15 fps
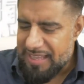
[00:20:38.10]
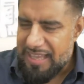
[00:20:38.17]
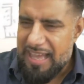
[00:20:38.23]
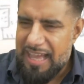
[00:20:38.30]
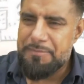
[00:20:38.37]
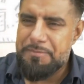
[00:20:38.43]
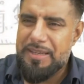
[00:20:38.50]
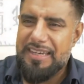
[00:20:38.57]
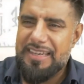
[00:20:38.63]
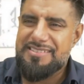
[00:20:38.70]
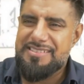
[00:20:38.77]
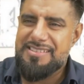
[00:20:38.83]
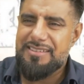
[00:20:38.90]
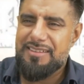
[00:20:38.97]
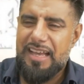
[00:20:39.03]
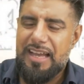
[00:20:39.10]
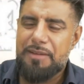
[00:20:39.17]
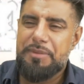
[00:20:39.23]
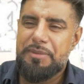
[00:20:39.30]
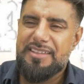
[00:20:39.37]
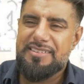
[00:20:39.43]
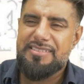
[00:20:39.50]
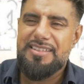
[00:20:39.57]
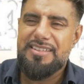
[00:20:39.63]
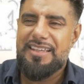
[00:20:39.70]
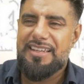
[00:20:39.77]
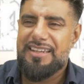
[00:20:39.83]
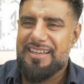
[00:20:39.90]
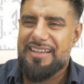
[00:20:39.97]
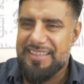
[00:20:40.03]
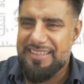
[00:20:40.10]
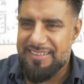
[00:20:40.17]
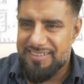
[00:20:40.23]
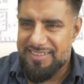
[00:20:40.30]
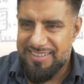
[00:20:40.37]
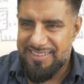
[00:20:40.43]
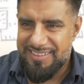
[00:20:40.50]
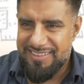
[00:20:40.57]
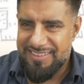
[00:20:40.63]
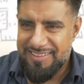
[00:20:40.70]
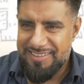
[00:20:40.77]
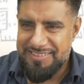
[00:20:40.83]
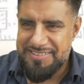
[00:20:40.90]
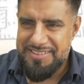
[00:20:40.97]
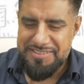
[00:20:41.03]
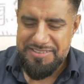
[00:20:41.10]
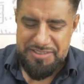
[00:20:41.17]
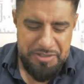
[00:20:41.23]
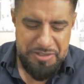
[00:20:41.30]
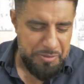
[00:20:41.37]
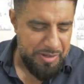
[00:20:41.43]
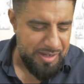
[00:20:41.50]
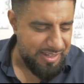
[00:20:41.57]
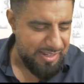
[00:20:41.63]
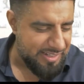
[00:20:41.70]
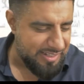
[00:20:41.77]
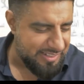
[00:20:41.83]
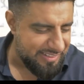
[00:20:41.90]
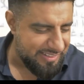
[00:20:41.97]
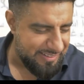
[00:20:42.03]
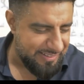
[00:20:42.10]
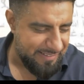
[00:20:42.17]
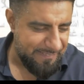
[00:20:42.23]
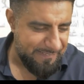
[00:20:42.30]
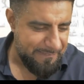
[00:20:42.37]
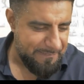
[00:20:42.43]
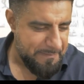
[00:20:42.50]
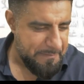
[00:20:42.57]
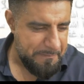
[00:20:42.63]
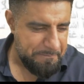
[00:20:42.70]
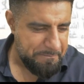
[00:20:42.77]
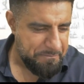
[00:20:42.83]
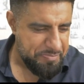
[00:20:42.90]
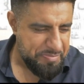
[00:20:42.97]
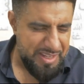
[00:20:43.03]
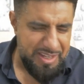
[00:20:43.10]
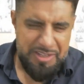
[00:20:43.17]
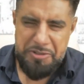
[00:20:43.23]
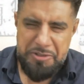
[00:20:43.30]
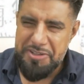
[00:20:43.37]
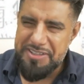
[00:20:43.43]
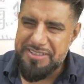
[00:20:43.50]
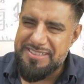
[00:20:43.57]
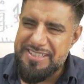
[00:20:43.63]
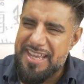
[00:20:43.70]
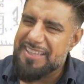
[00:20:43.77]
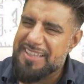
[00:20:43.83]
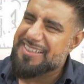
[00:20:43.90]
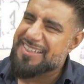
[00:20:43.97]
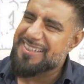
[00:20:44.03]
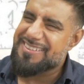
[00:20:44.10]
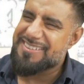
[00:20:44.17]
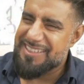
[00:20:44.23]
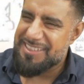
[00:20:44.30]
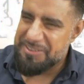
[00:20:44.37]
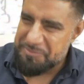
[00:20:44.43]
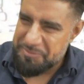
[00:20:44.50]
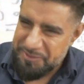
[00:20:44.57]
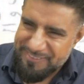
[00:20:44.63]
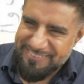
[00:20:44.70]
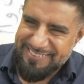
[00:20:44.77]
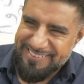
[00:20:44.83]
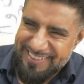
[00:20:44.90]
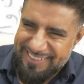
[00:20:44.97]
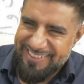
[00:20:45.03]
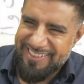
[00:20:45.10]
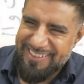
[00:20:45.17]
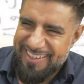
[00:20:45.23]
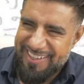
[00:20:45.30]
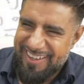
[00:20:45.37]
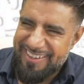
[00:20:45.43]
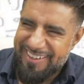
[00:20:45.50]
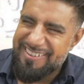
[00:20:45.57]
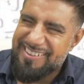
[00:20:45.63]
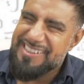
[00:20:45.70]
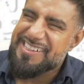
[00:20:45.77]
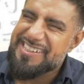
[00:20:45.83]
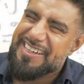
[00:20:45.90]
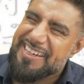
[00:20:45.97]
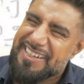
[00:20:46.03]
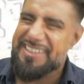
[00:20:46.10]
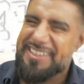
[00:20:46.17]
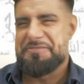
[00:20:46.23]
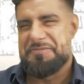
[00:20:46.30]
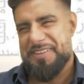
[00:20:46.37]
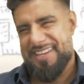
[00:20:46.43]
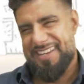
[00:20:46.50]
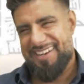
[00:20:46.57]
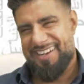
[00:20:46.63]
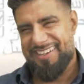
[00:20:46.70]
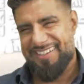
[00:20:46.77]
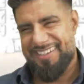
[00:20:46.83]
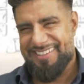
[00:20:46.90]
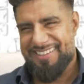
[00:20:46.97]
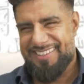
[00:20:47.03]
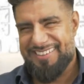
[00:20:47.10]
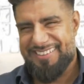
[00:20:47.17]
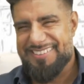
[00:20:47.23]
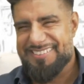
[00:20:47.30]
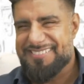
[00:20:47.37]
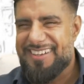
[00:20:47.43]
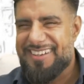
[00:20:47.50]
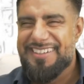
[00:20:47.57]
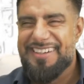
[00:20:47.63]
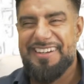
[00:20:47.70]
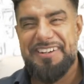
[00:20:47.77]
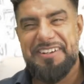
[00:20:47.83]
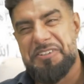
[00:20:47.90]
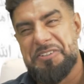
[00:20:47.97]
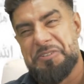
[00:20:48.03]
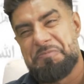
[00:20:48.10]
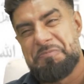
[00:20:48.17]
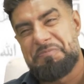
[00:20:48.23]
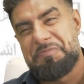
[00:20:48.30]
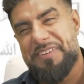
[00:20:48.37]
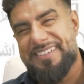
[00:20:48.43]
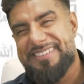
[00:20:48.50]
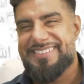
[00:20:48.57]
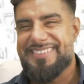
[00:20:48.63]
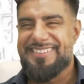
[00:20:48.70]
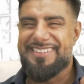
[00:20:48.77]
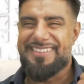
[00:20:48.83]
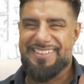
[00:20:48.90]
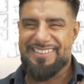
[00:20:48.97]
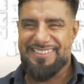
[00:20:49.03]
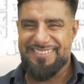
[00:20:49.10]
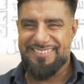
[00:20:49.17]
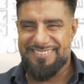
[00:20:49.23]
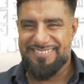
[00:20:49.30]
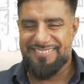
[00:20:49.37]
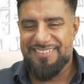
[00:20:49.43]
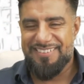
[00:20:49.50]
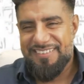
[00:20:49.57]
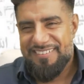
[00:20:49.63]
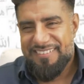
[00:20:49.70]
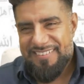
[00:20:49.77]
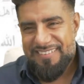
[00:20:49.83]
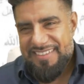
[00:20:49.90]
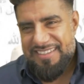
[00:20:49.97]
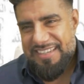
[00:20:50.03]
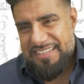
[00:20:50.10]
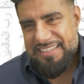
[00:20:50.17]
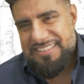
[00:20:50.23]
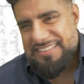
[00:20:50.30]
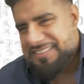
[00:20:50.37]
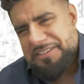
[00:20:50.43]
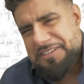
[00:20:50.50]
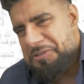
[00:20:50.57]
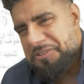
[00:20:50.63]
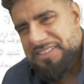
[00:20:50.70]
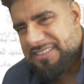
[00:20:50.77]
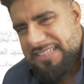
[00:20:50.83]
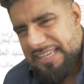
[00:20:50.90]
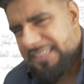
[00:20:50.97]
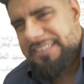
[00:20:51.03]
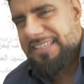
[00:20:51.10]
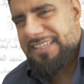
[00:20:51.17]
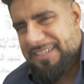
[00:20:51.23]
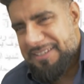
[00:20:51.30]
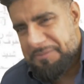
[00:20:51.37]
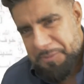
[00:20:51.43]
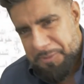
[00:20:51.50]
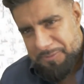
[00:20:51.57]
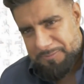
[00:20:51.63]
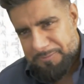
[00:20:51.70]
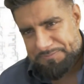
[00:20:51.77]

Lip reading: Hamalatni al-ghayra. He says, I couldn't take it anymore. I can't take it, man. This one too personal, He says, I couldn't take it anymore.